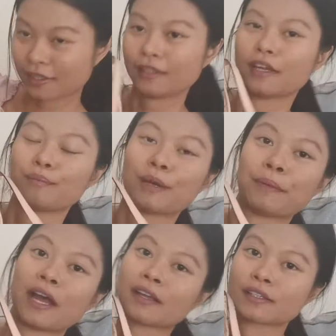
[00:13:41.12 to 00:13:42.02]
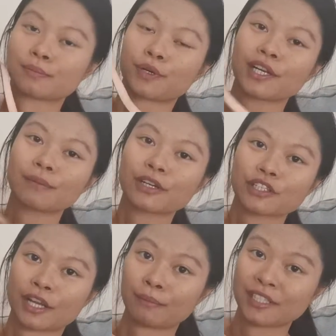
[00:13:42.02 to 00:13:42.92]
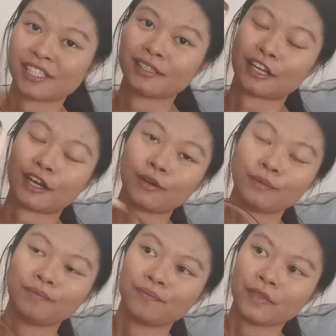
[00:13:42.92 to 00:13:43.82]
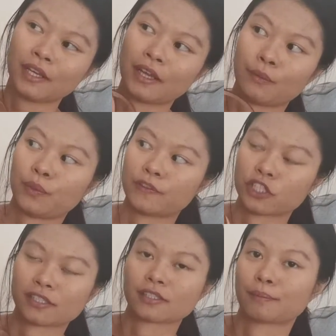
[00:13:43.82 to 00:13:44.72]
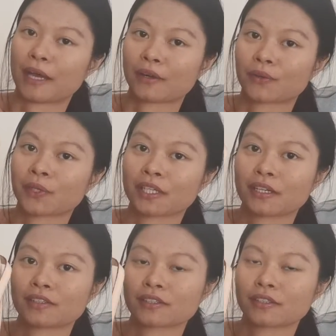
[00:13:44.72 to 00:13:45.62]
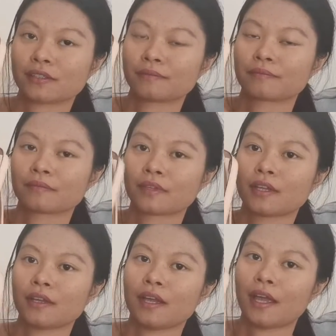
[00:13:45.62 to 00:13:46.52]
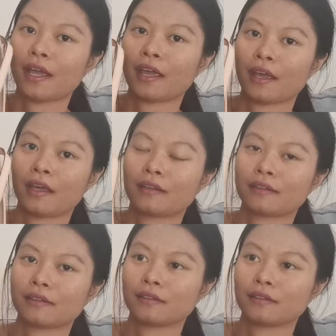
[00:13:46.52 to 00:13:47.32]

see that my bag is pretty much empty now, and with just the bag organizer. And